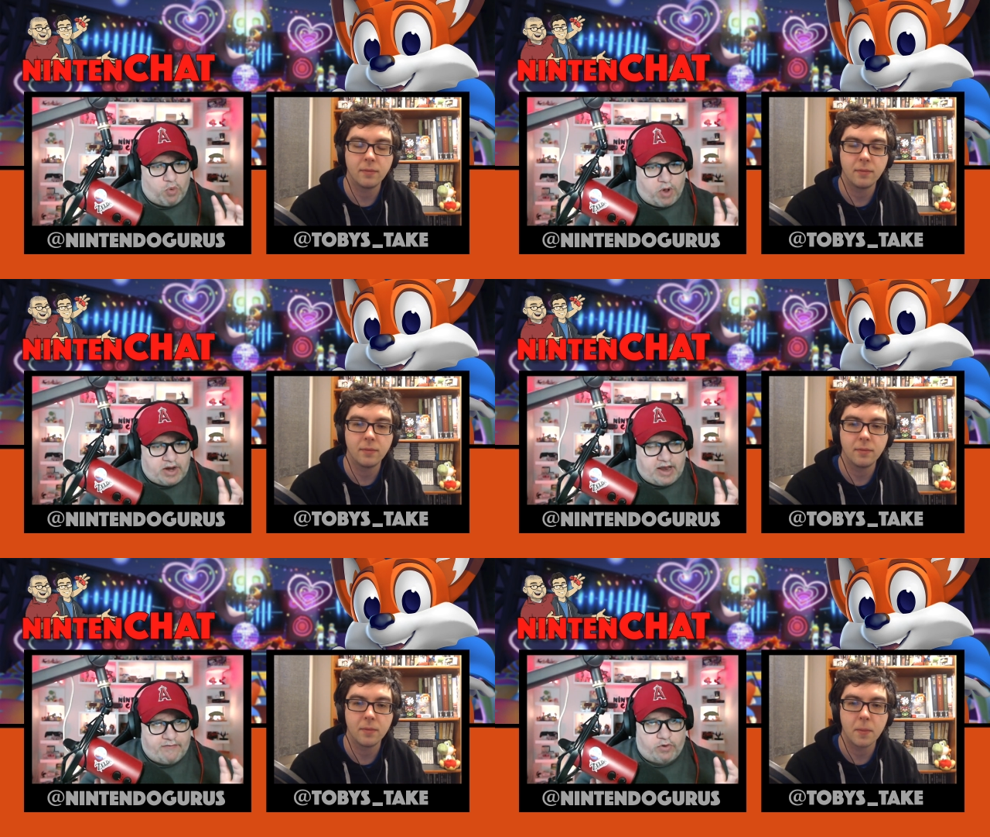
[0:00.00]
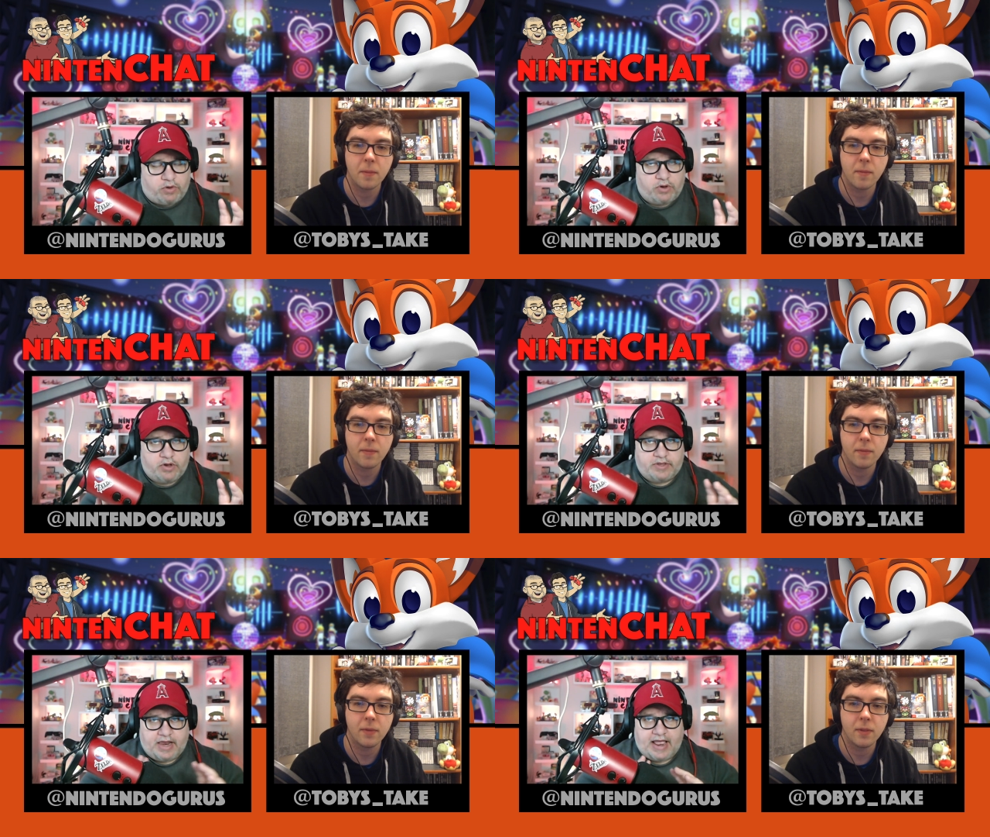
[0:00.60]
Speaker 1: level
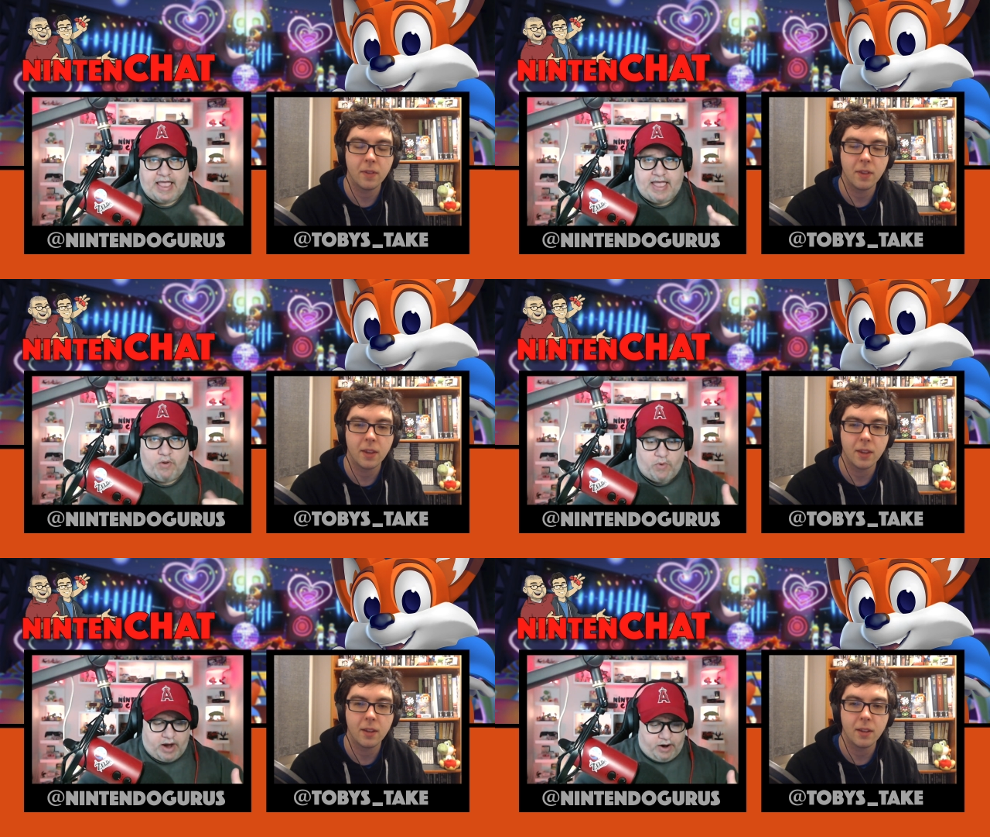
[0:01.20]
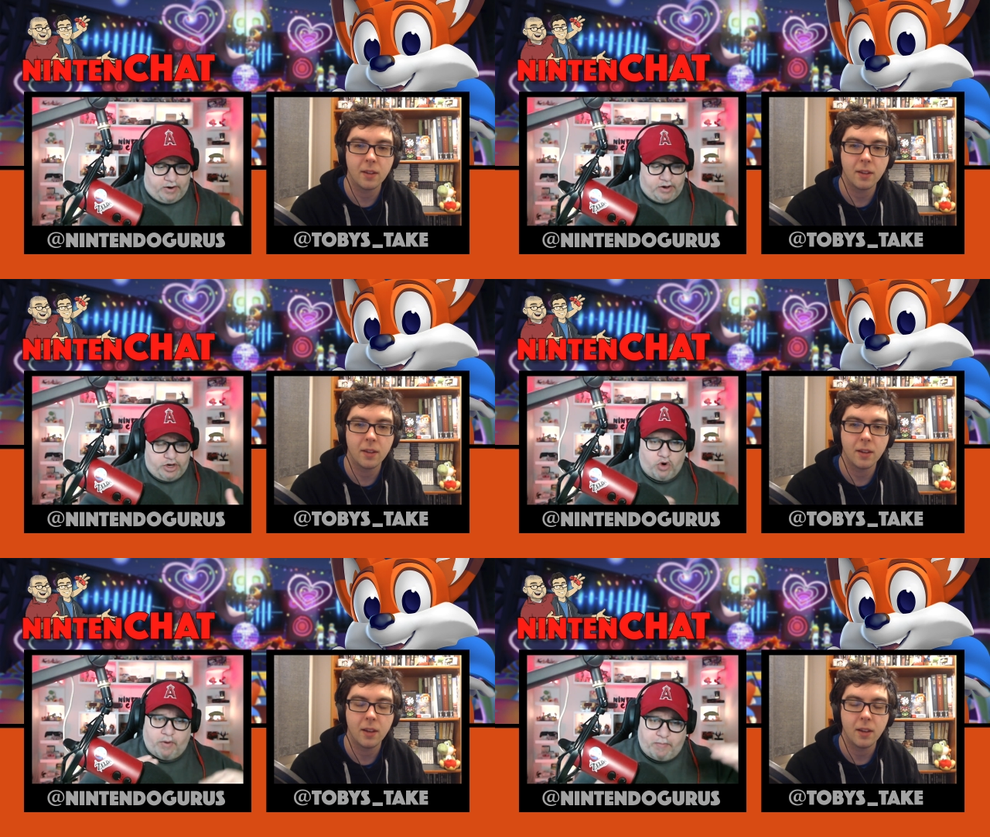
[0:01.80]
that I hit where
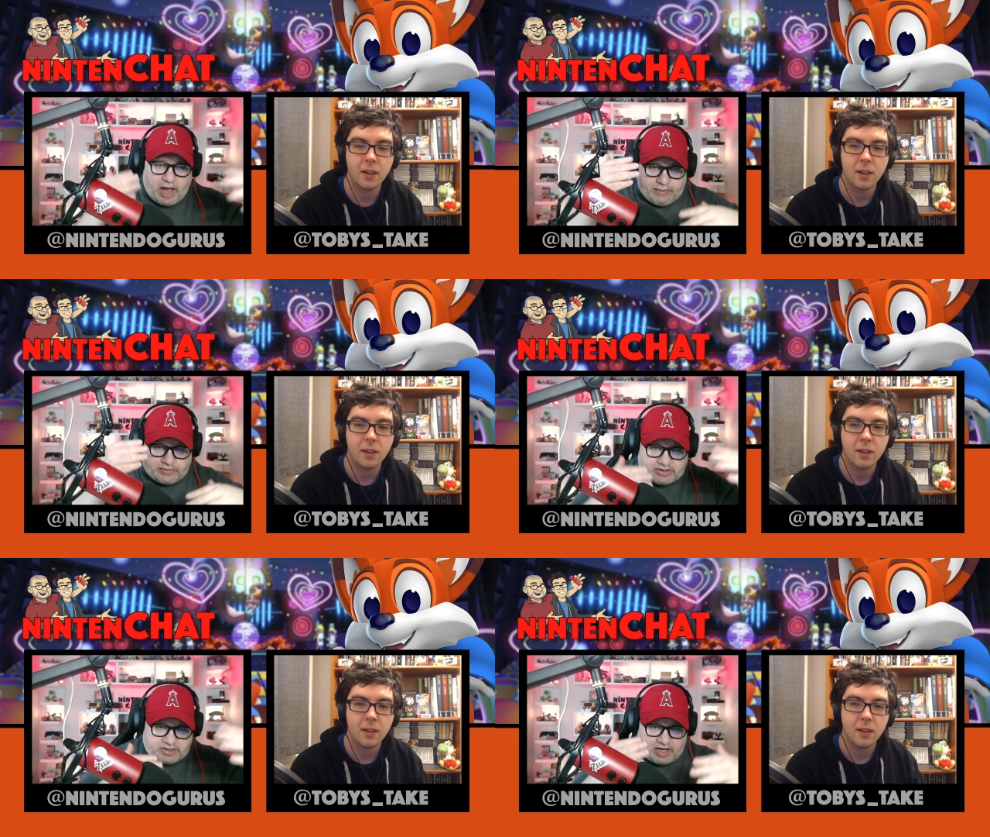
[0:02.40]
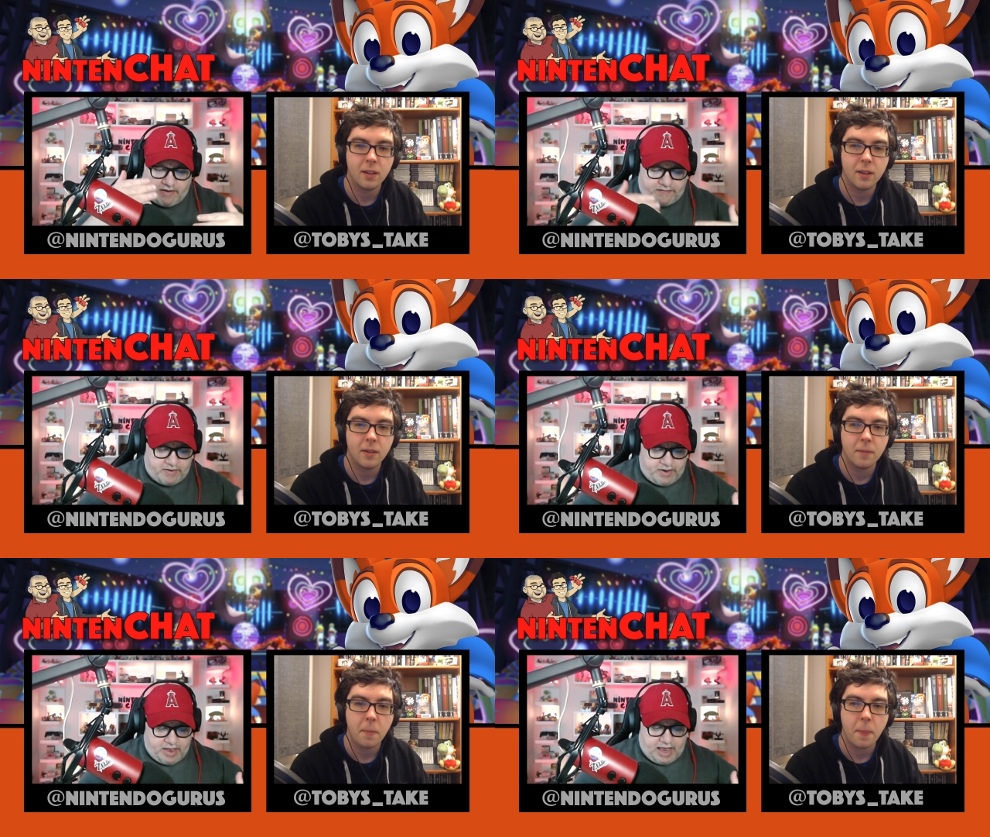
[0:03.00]
you're on pipes and stuff,
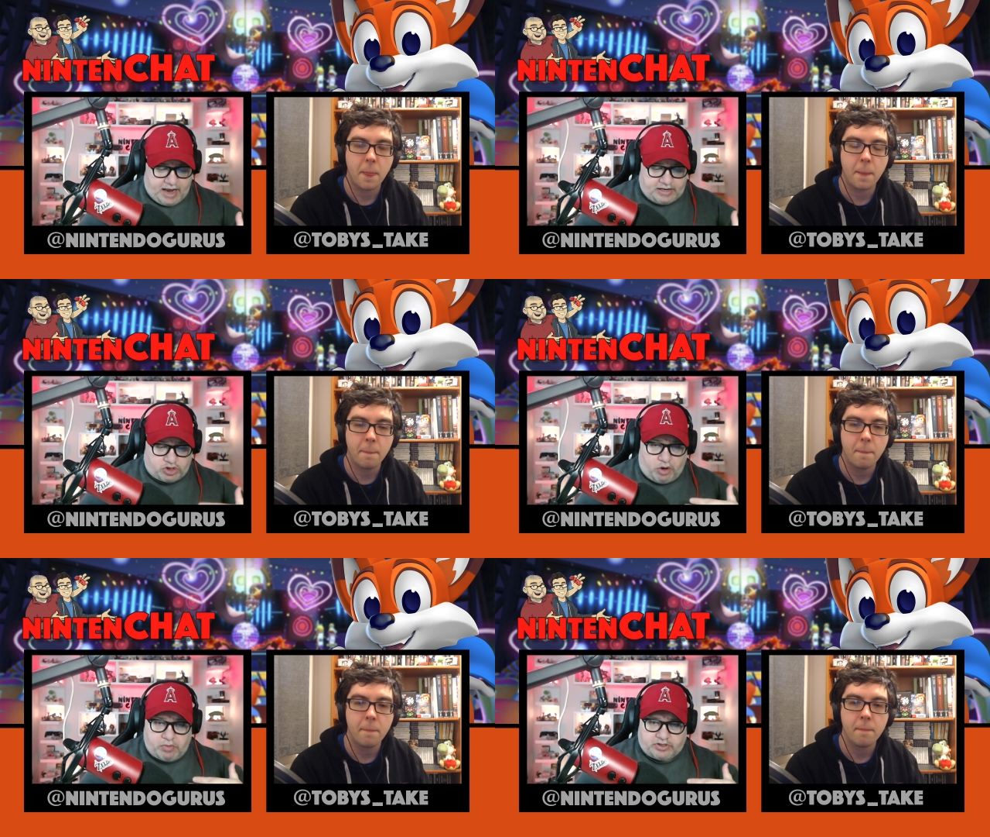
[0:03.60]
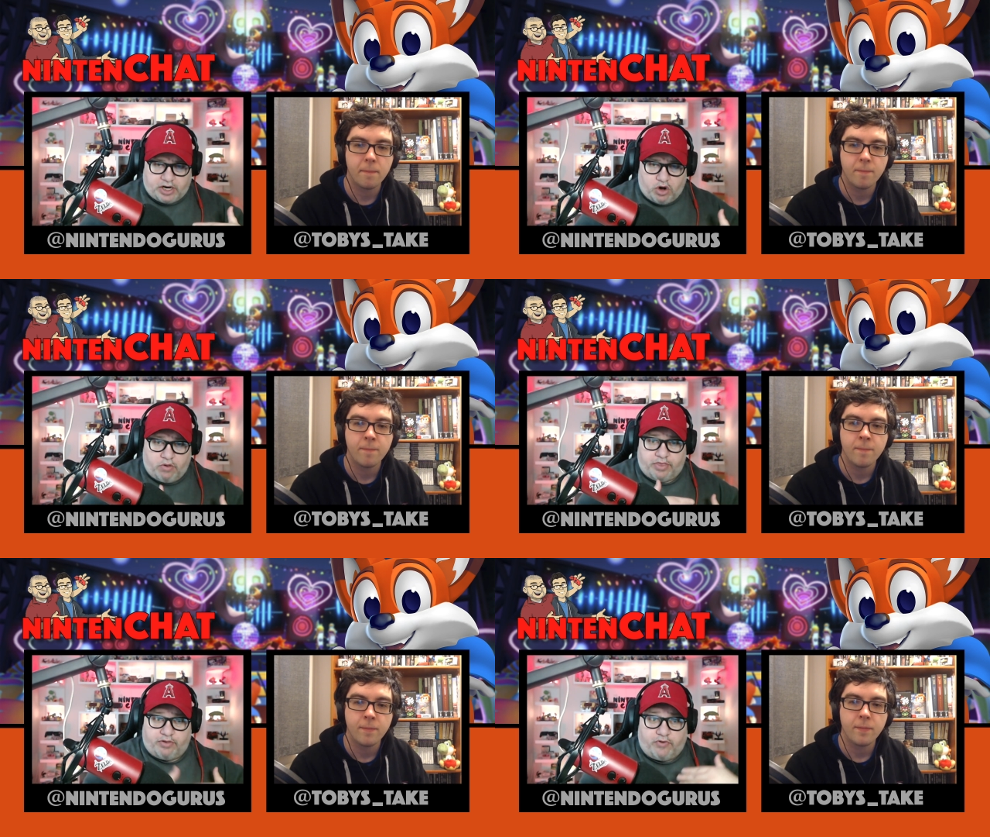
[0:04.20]
and it's almost like you're going
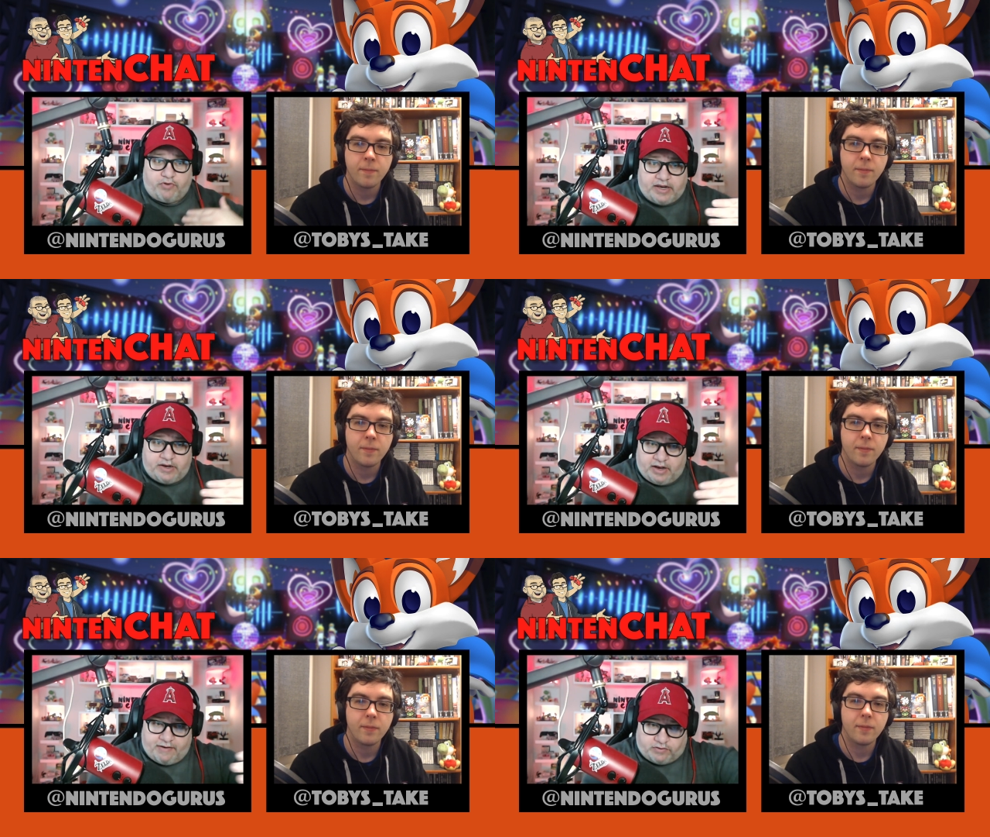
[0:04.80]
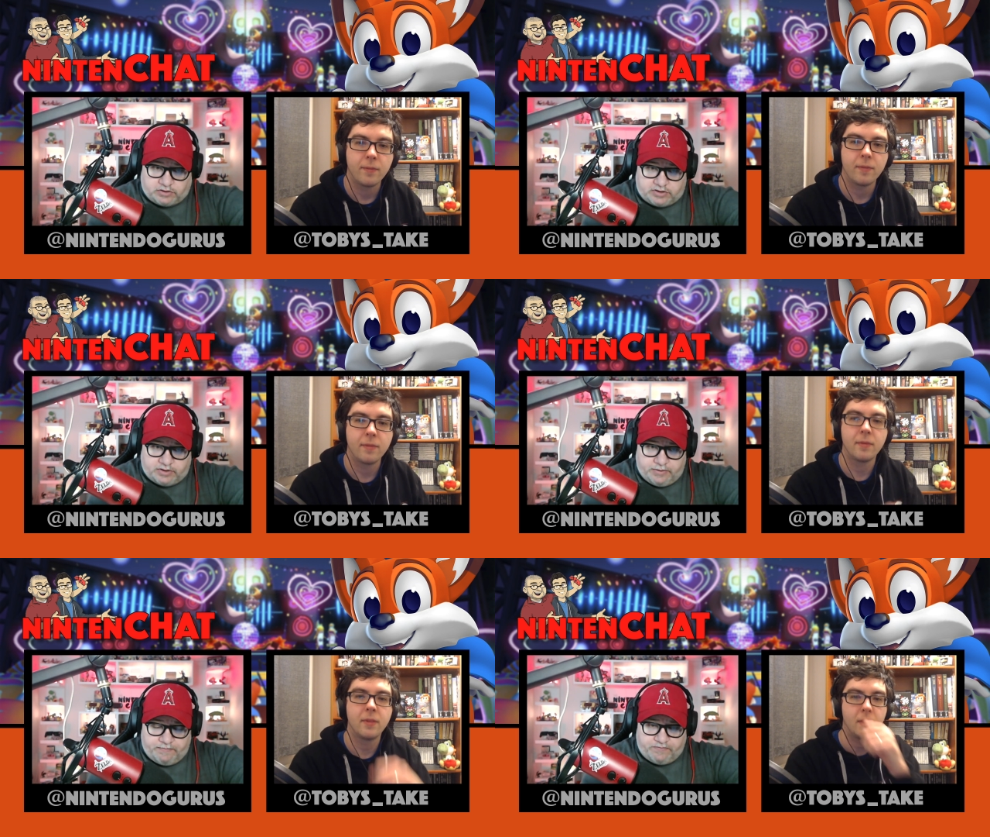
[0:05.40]
three levels.
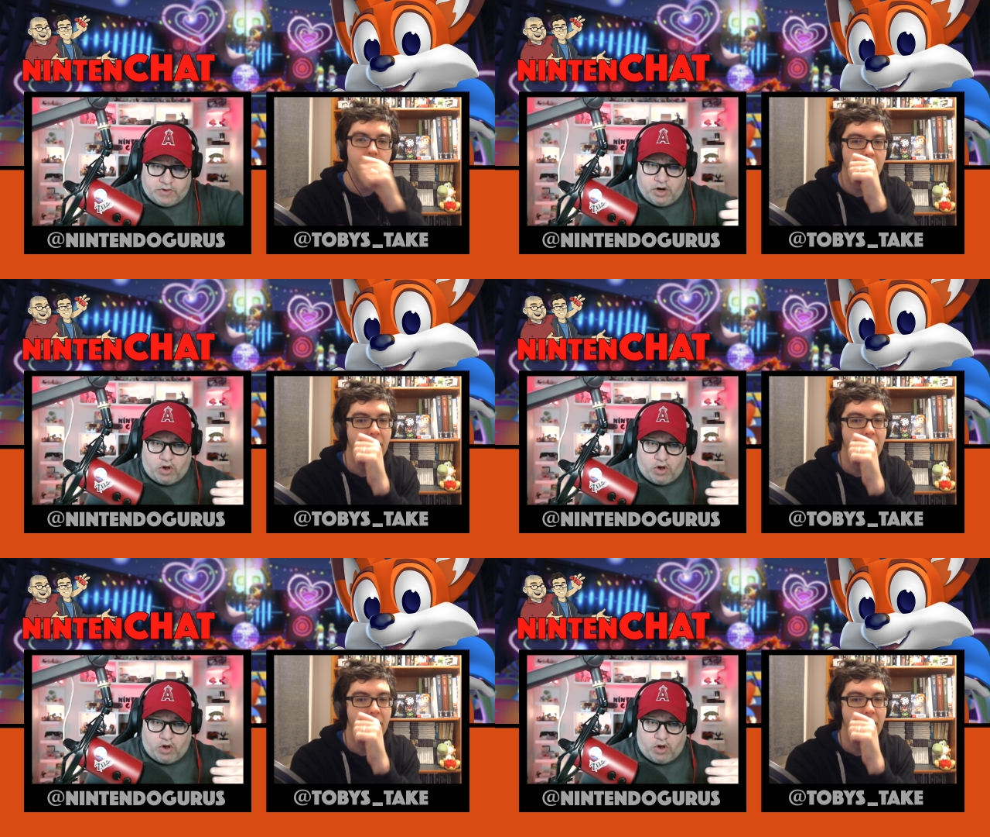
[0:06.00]
You're